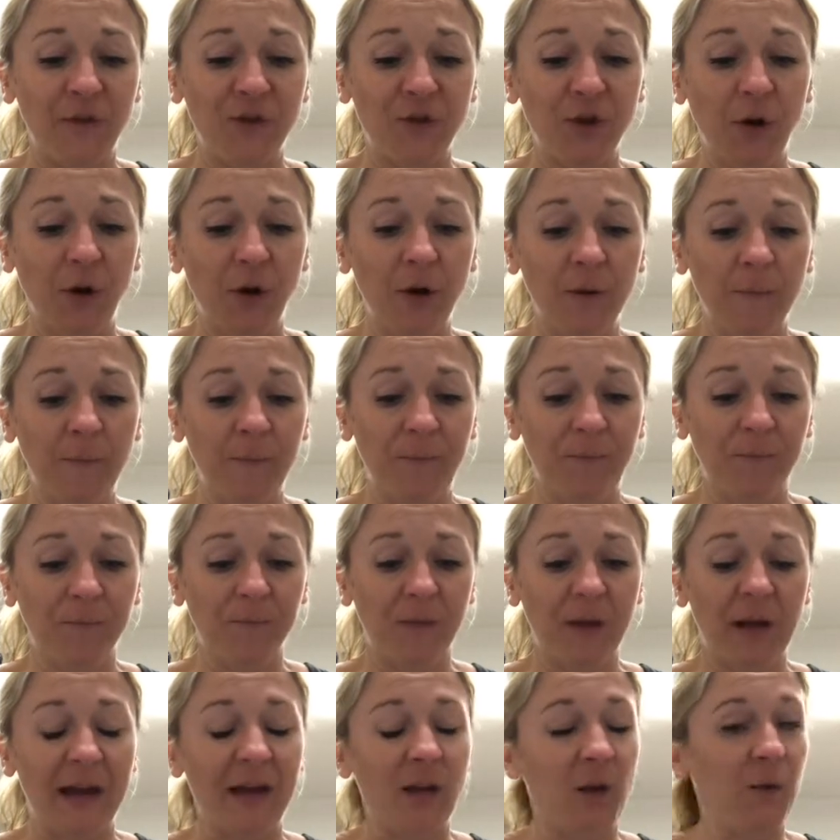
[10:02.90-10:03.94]
of sugar
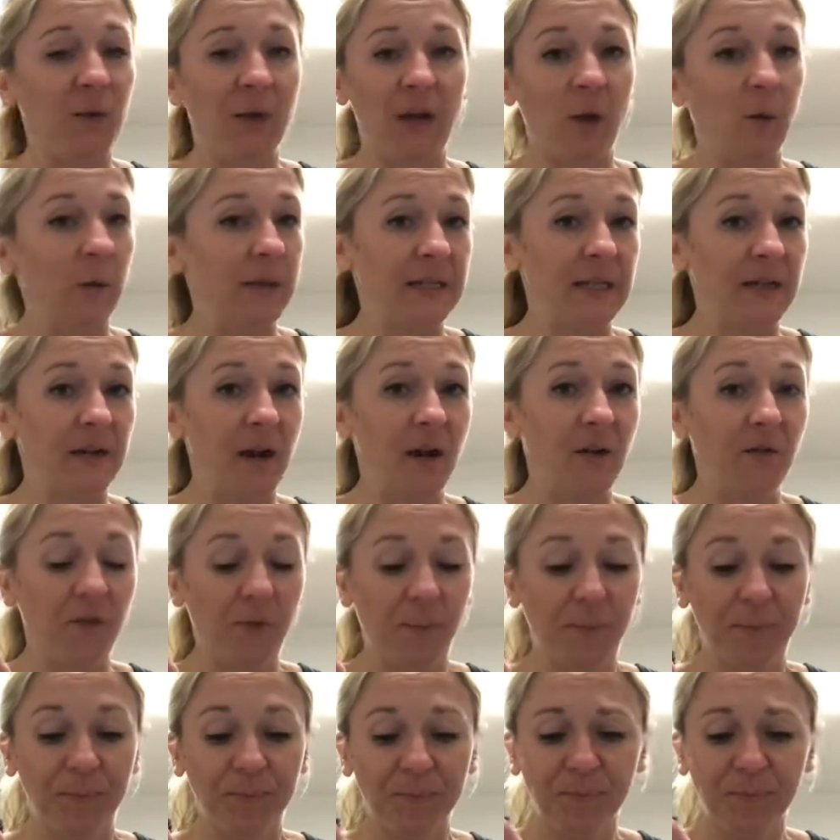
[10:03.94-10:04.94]
I don't think was enough.